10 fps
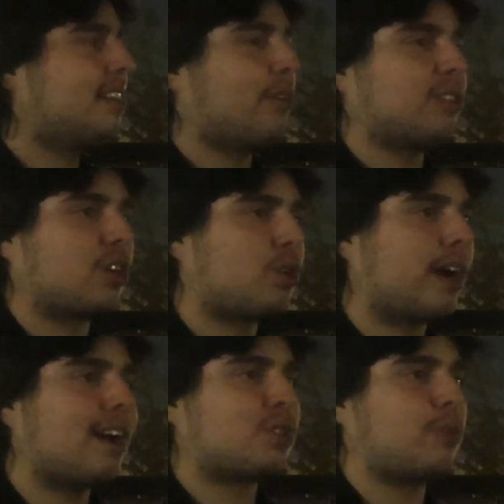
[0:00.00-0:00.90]
There was a
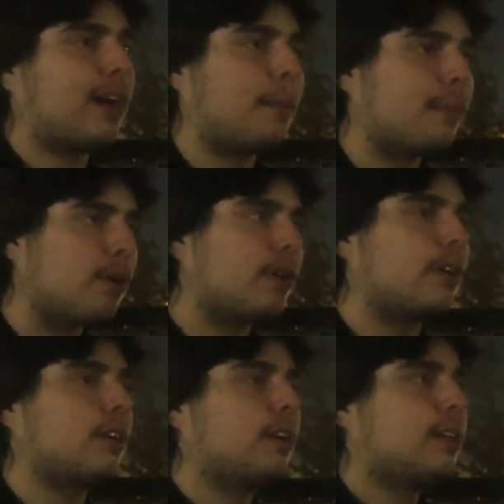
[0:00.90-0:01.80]
crash, we got
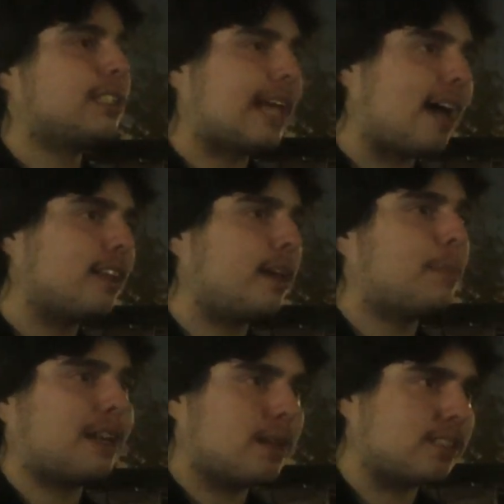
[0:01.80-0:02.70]
murdered sadly
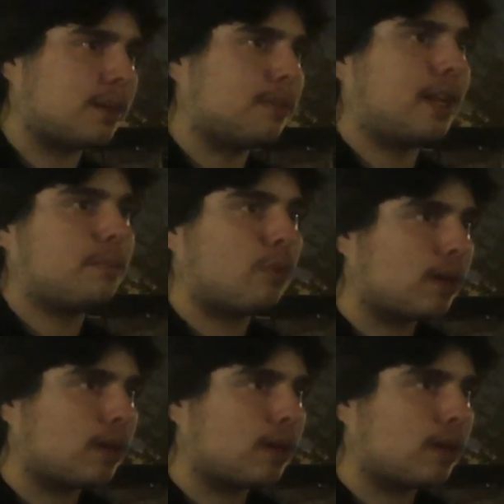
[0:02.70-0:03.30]
by someone named